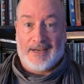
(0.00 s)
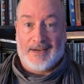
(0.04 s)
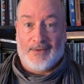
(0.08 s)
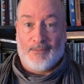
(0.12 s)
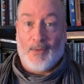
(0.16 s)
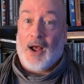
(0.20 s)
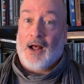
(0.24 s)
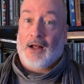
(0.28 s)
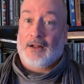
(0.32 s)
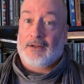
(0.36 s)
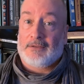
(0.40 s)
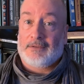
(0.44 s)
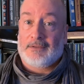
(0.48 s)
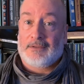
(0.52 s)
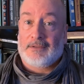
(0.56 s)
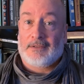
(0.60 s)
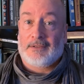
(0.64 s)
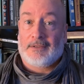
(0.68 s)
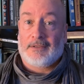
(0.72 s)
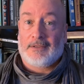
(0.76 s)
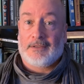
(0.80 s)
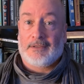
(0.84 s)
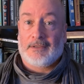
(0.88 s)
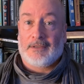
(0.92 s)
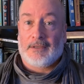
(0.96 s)
Well,
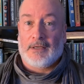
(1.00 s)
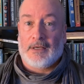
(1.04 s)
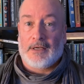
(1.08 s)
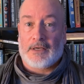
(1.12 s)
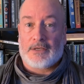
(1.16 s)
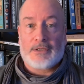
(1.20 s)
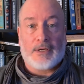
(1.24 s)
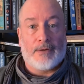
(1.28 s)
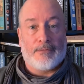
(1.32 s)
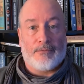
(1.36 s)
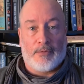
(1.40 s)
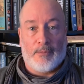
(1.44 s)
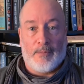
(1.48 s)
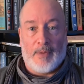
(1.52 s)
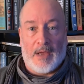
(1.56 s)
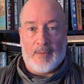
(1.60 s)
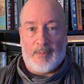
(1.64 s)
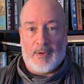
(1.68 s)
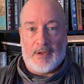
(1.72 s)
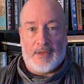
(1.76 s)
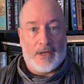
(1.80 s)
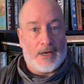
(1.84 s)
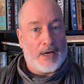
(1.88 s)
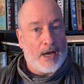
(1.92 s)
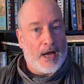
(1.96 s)
except for
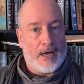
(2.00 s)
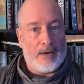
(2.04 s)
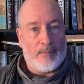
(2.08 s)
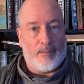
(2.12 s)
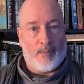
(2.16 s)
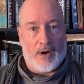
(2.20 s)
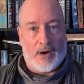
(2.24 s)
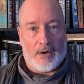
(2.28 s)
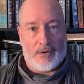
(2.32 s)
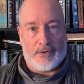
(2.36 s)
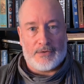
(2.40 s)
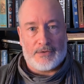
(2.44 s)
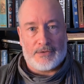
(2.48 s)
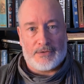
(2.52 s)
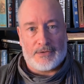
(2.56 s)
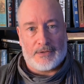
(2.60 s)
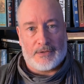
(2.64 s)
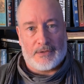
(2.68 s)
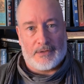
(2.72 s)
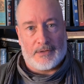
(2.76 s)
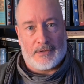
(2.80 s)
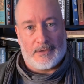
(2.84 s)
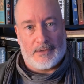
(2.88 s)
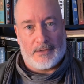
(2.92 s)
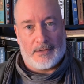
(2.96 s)
maybe the nightmares.
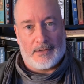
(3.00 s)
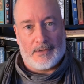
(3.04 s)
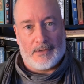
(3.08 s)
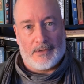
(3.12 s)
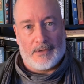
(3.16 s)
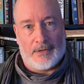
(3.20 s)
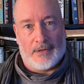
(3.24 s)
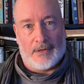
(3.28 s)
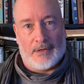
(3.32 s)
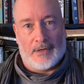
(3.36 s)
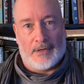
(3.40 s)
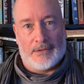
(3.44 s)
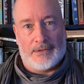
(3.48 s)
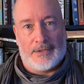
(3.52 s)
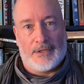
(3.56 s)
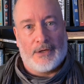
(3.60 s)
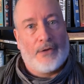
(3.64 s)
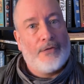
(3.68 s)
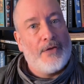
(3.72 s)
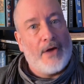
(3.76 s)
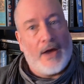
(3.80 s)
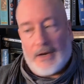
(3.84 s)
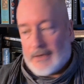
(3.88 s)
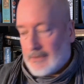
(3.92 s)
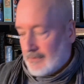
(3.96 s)
Until
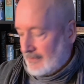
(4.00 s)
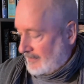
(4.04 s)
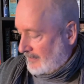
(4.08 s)
then,